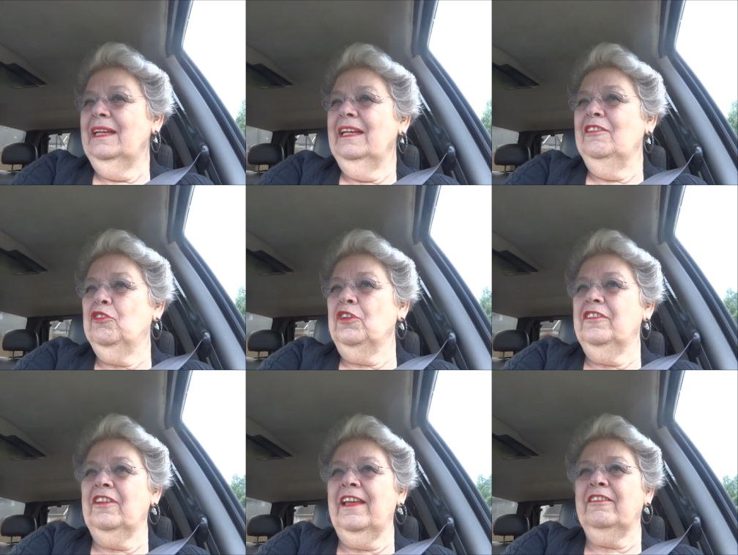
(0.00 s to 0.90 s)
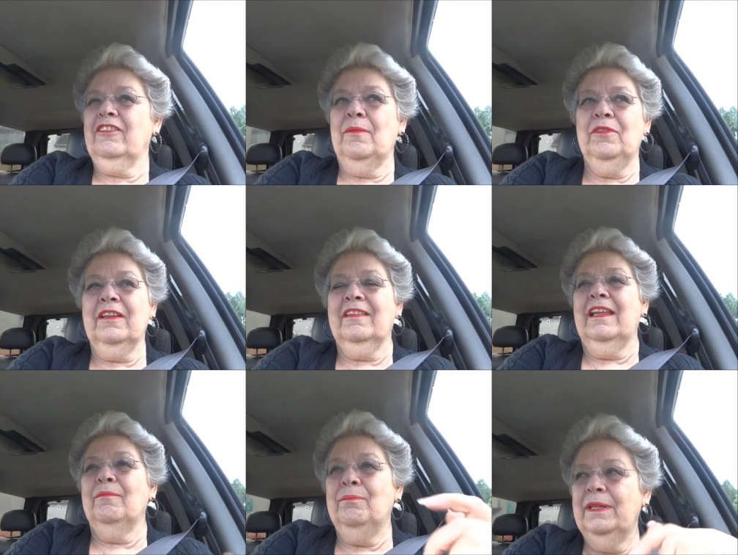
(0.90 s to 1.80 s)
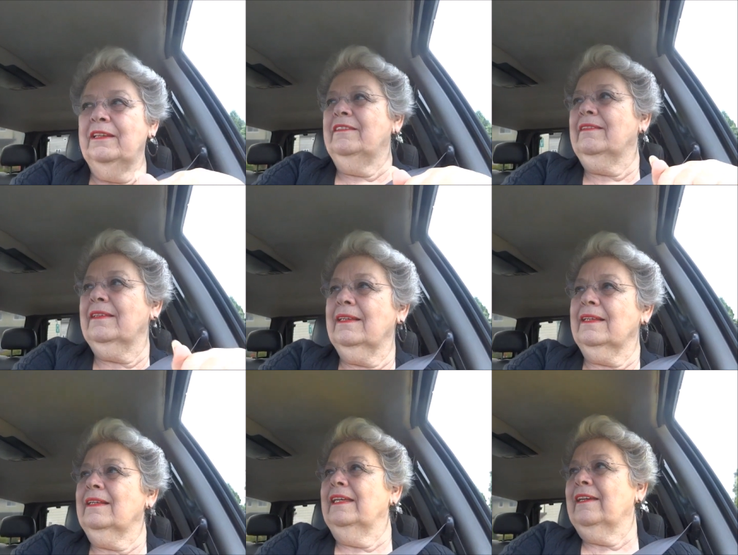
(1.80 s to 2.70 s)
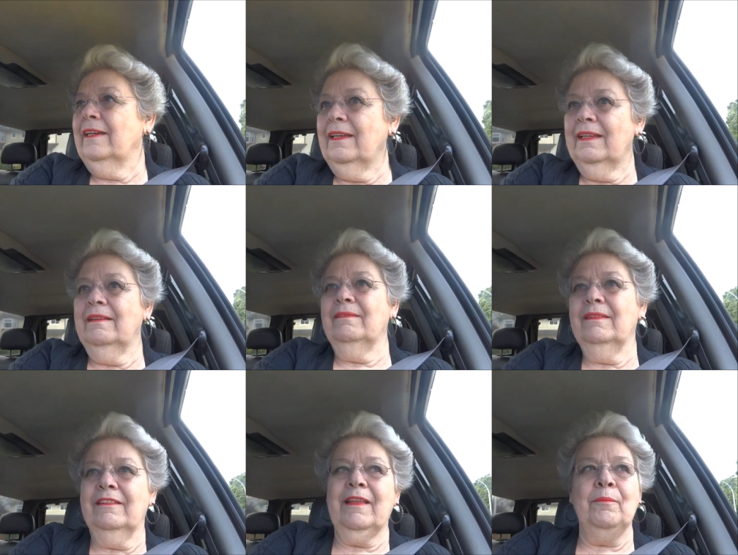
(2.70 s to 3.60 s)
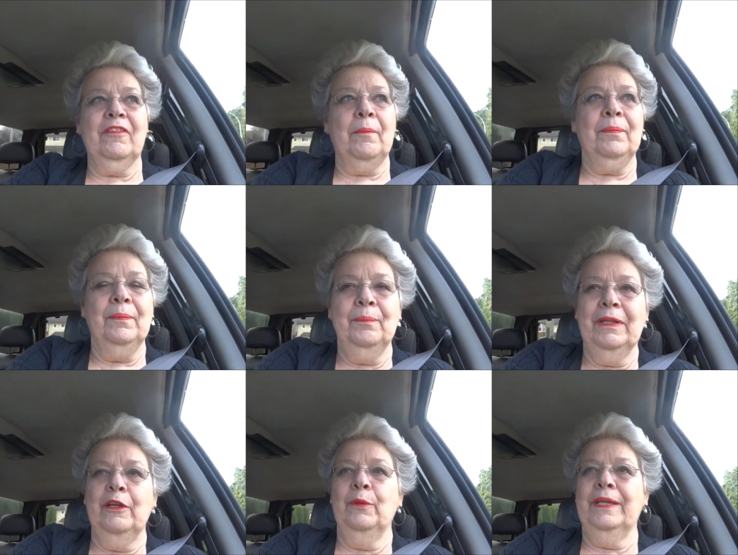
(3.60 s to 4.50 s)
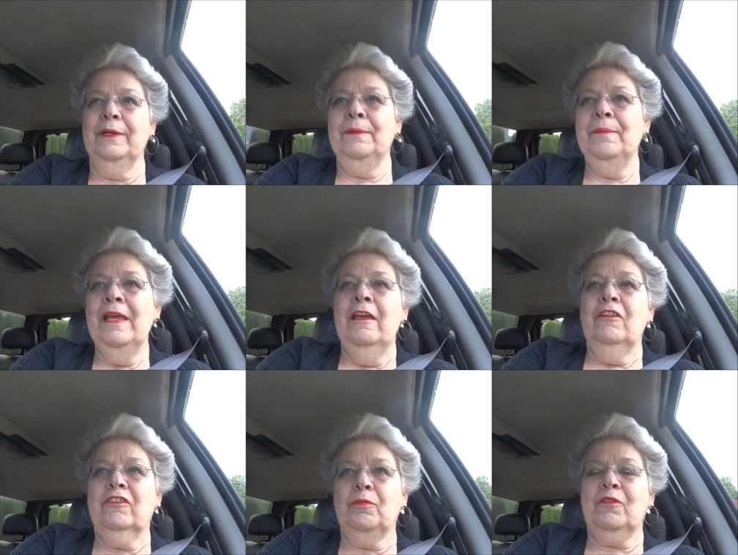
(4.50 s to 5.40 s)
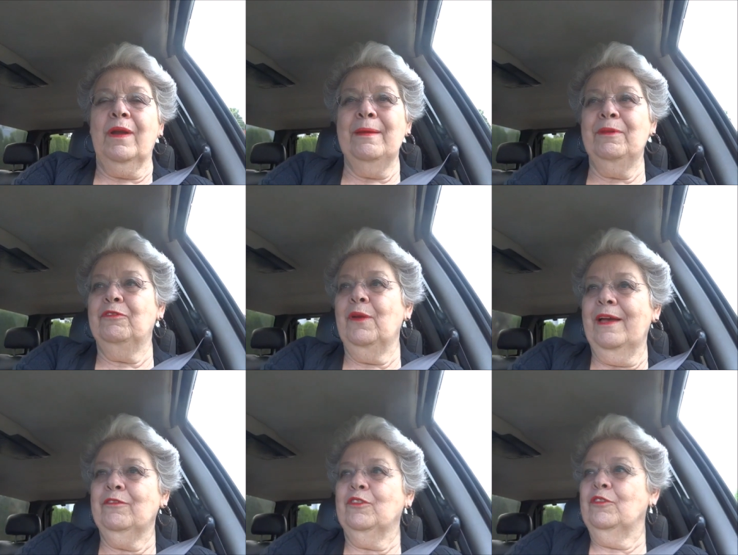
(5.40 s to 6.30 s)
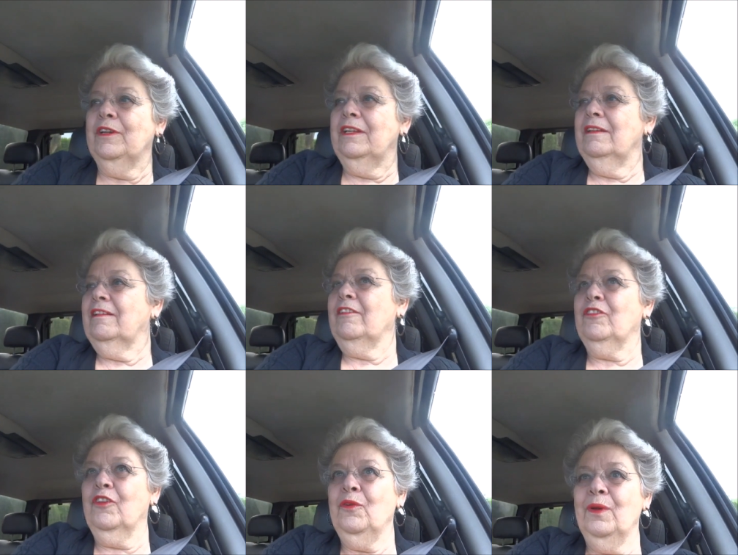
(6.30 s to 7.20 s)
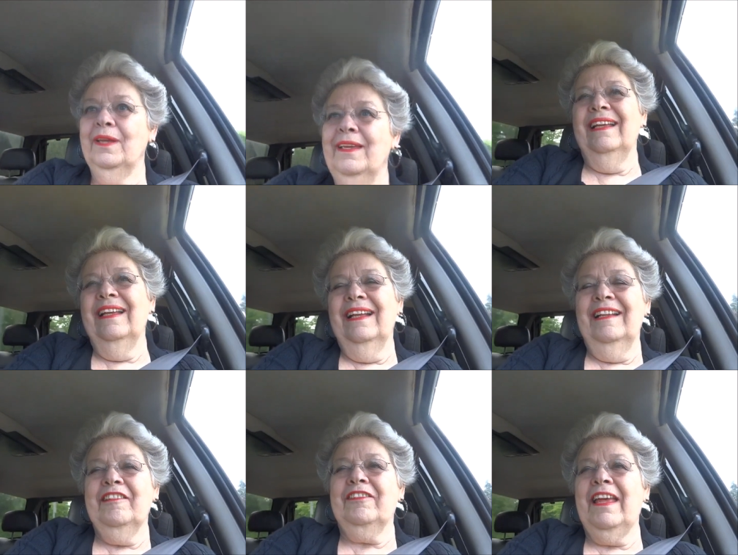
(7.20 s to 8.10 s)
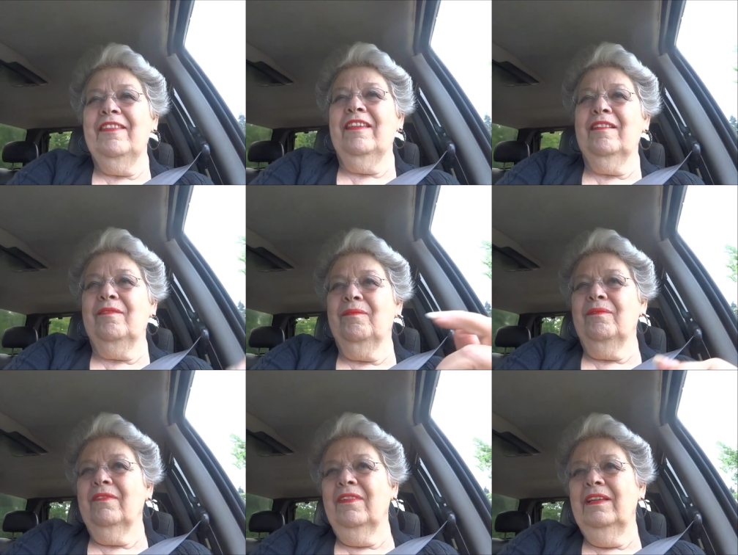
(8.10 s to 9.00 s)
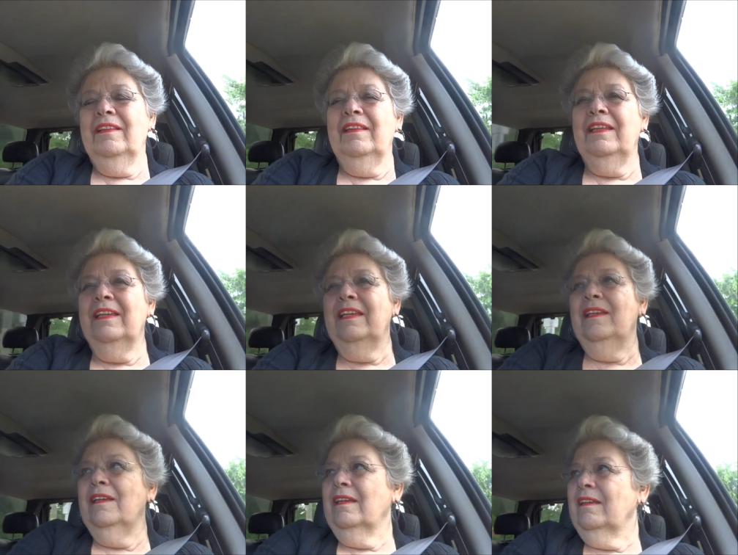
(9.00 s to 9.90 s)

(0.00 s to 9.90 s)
enjoyed today's subject, then please click a thumbs up below here. Subscribe if you haven't already done so. Understand that in the